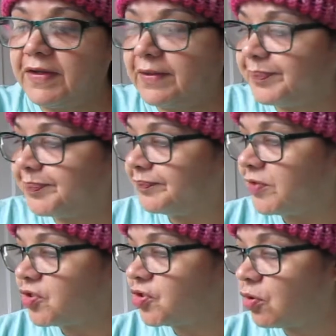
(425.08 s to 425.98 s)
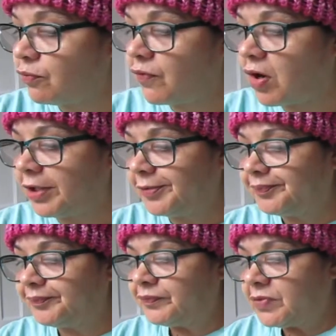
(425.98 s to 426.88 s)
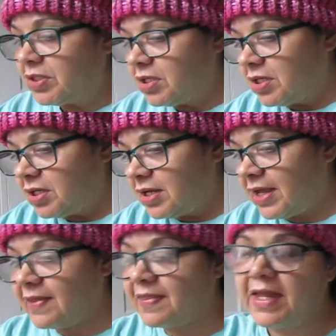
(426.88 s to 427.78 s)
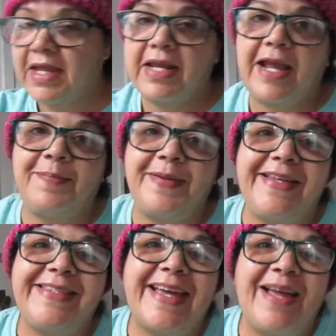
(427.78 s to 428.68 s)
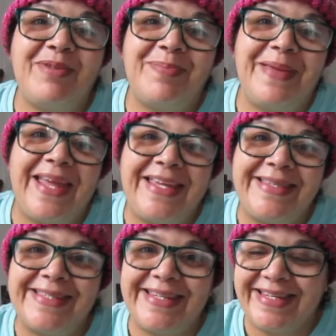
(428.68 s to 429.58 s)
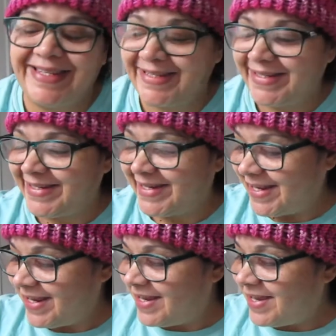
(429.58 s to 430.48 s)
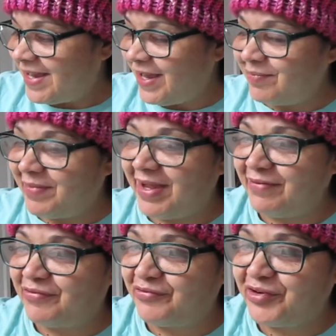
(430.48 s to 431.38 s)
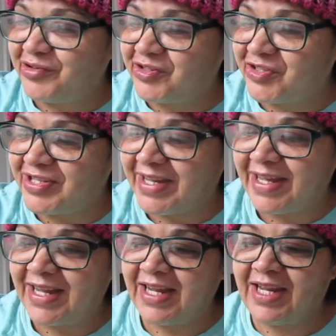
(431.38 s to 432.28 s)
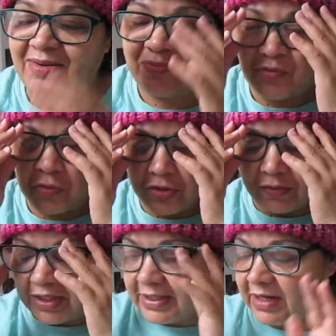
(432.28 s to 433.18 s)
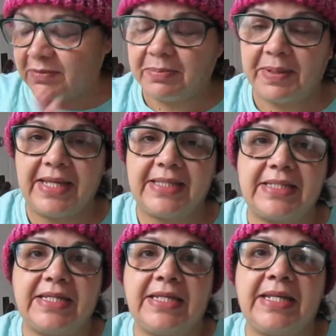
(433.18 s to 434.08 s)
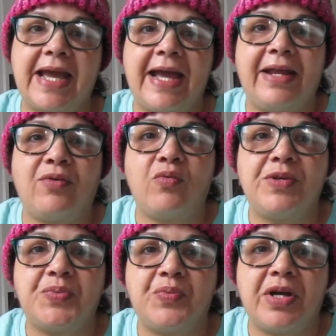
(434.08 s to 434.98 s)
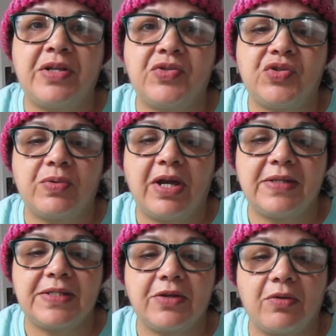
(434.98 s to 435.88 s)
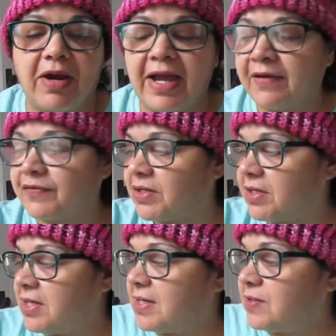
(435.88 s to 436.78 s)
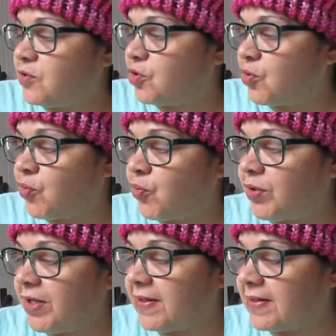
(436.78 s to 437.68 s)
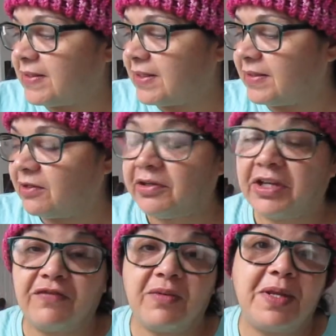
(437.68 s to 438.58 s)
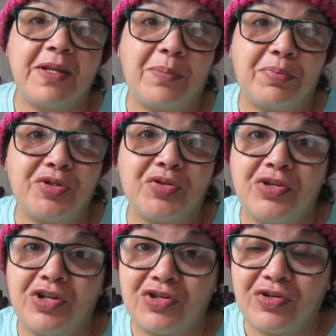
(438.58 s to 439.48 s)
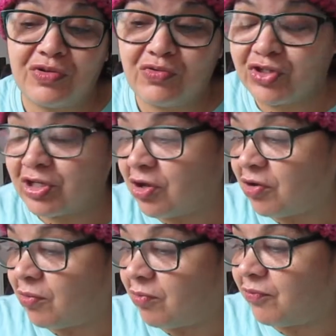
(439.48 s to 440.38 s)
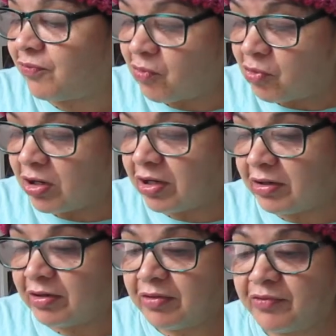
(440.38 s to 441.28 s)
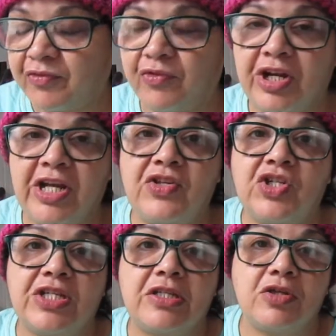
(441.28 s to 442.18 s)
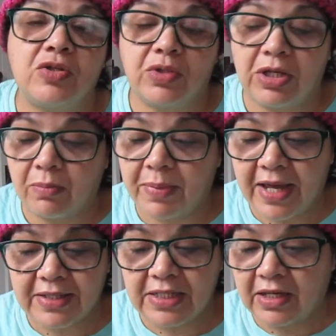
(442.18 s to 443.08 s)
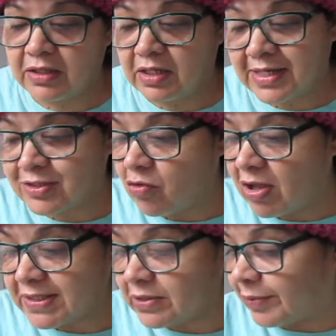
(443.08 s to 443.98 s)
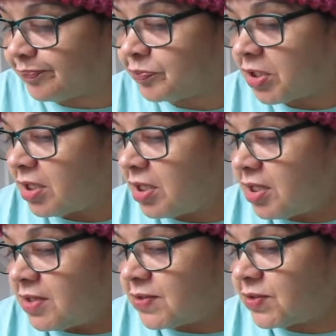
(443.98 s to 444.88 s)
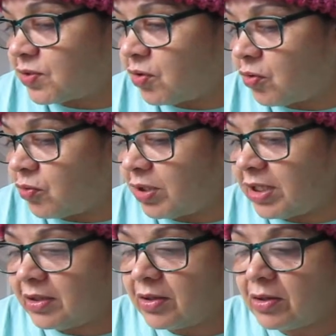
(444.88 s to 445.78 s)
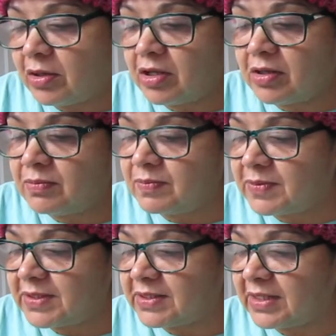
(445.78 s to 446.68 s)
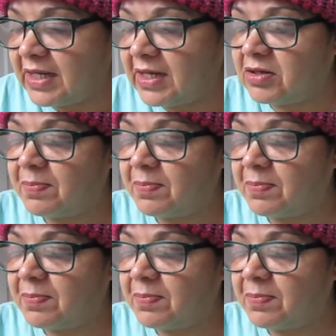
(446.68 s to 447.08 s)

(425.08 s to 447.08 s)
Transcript: it so far. And then I picked diamond painting. My first time ordering diamond painting, I always wanted to try this craft. So they're giving me the opportunity to do so for free just to do the unboxing. I think that's awesome. So it comes in a